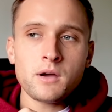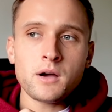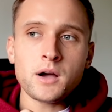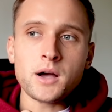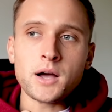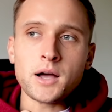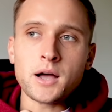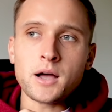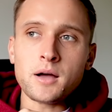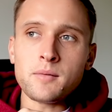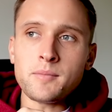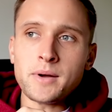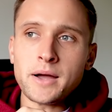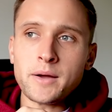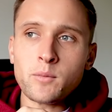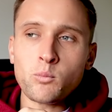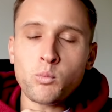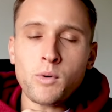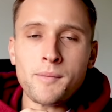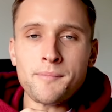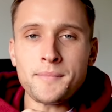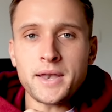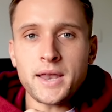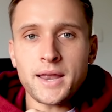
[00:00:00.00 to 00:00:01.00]
and
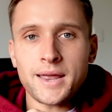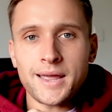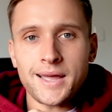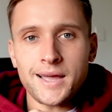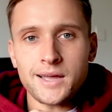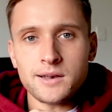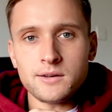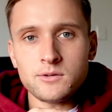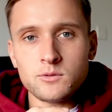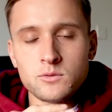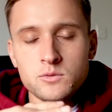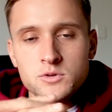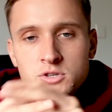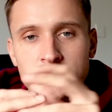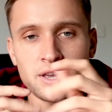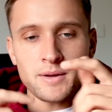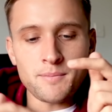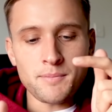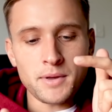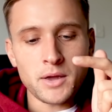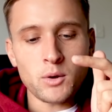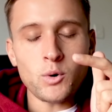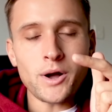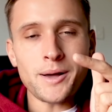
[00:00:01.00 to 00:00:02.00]
1 minute candles can
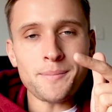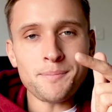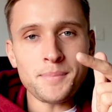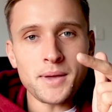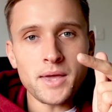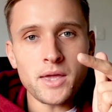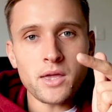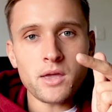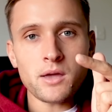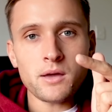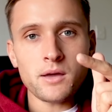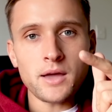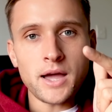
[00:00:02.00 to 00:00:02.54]
be quite big.